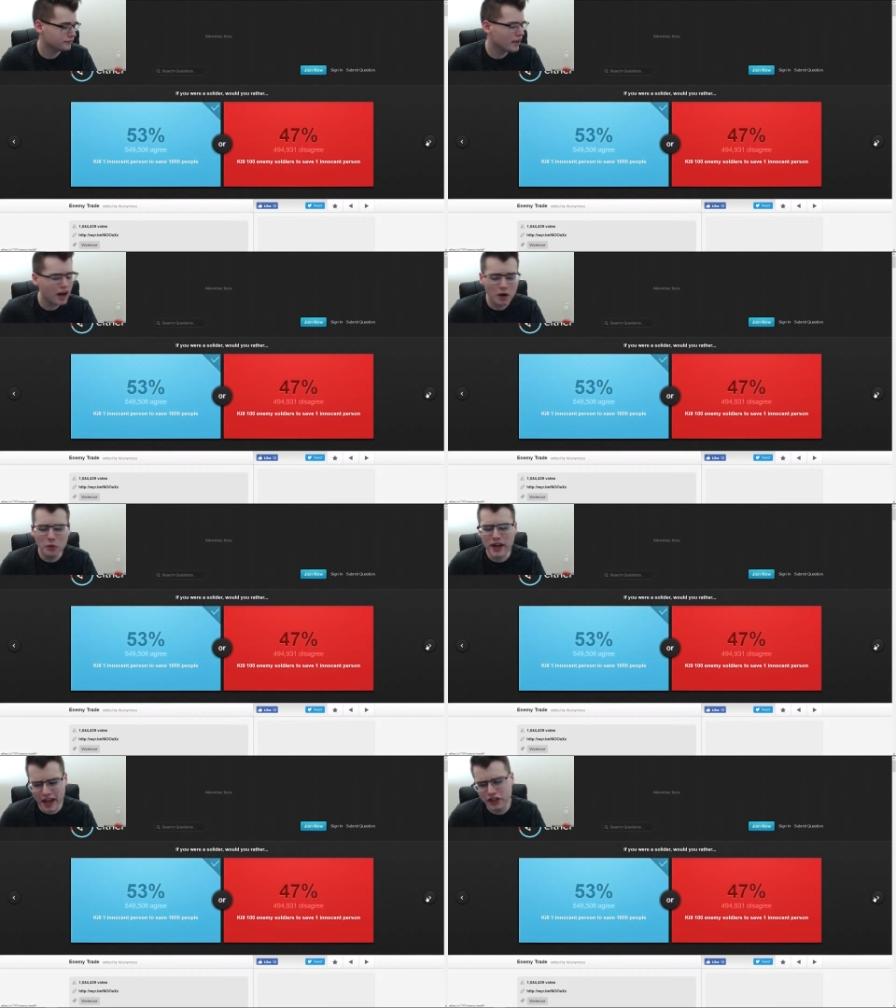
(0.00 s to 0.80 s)
I would
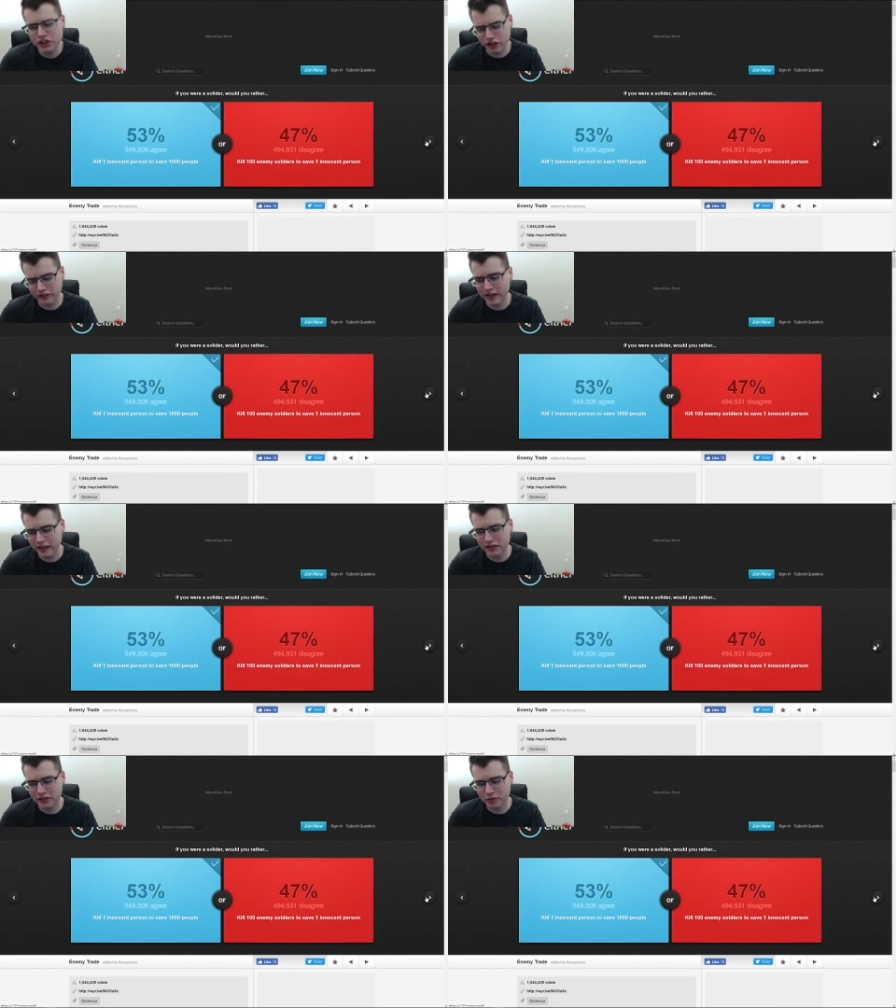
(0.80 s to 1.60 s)
headshot that
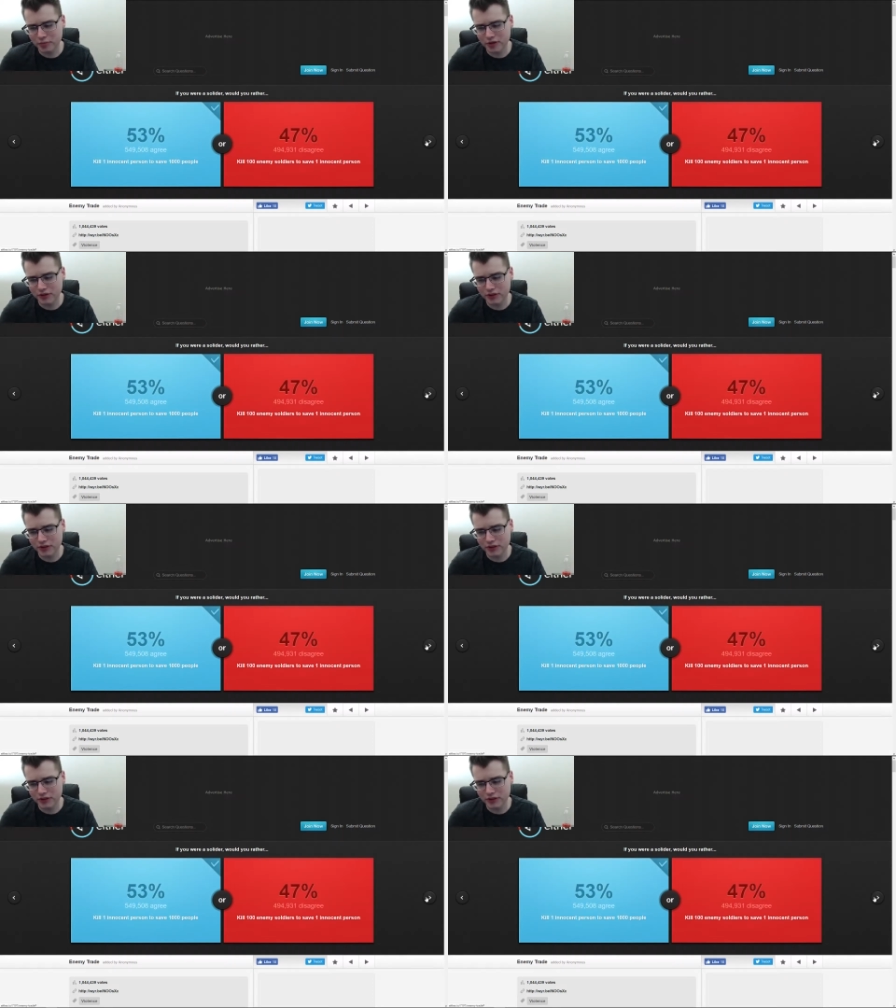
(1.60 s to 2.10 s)
innocent person.